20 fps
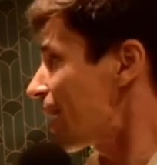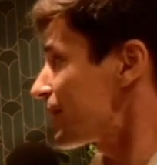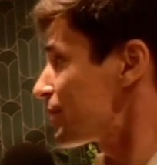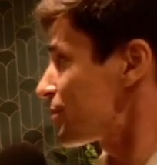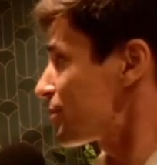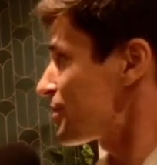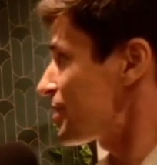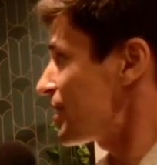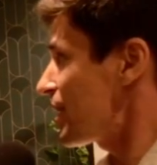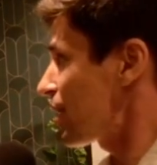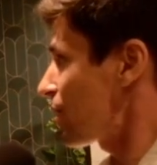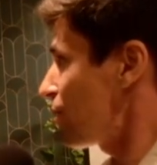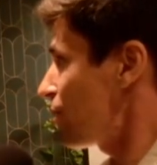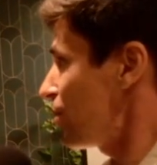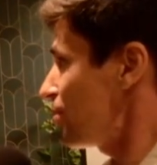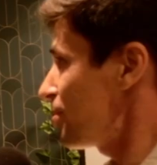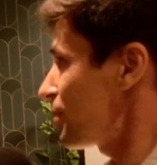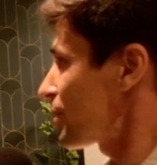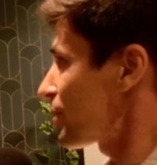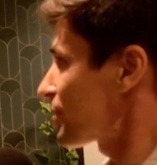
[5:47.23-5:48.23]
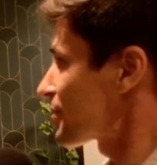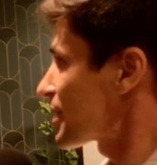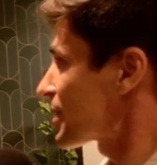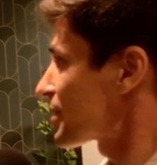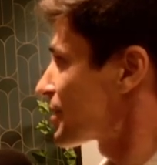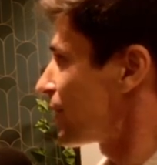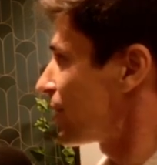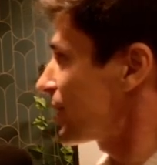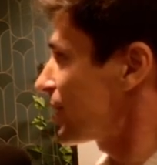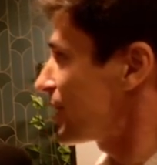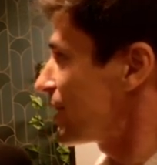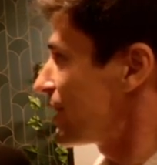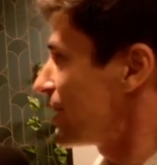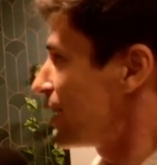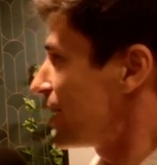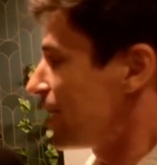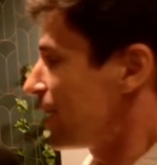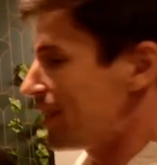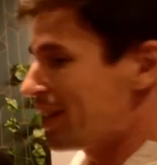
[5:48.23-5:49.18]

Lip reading: And you see a copy of this doc.